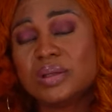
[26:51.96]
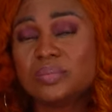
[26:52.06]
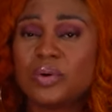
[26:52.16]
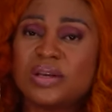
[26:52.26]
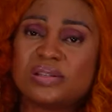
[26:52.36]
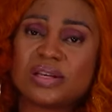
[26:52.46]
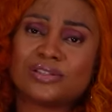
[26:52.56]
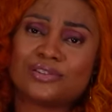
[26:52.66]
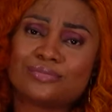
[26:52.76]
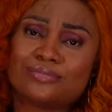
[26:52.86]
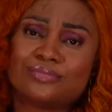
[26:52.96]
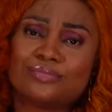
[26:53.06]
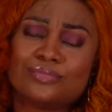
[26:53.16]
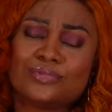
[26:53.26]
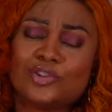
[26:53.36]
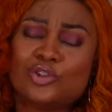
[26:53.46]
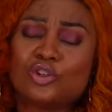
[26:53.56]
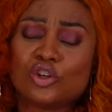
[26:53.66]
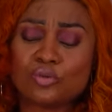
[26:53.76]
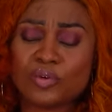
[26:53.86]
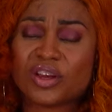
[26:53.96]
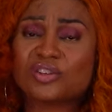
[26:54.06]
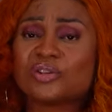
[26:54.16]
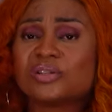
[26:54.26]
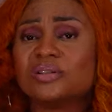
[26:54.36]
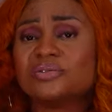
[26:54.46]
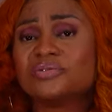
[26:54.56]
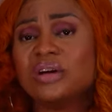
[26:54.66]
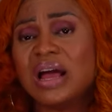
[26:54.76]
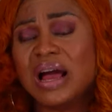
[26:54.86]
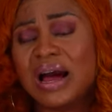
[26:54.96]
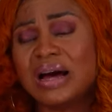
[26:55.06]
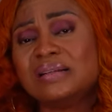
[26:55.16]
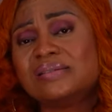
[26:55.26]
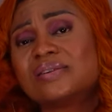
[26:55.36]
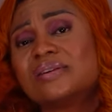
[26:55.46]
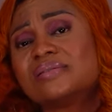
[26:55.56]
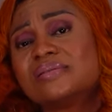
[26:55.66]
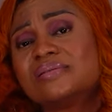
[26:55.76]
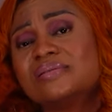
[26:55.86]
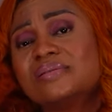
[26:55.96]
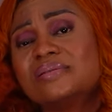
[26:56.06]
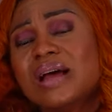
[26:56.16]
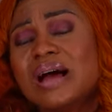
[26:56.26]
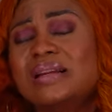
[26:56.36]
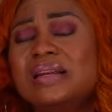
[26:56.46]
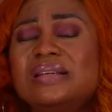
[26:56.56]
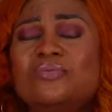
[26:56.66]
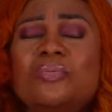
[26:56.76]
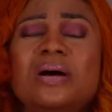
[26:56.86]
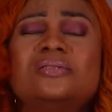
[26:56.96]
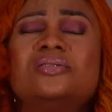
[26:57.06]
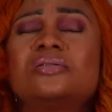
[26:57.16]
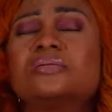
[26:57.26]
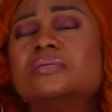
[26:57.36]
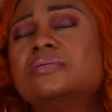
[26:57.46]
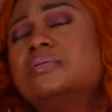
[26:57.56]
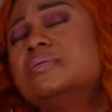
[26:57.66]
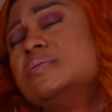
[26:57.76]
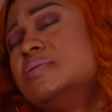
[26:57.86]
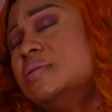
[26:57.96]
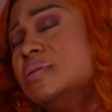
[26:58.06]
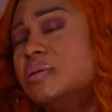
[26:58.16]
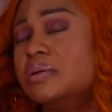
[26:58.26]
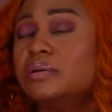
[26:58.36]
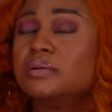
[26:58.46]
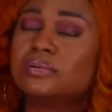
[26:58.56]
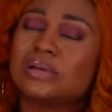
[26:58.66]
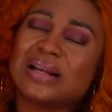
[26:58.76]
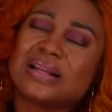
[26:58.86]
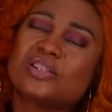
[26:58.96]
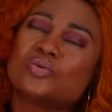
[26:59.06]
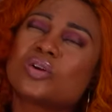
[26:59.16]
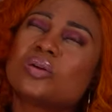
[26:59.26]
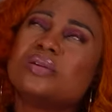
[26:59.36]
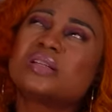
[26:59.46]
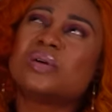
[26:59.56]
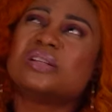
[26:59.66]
But instead, you just lubricate yourself and insert. And then the woman is just, and then she's waking up next one and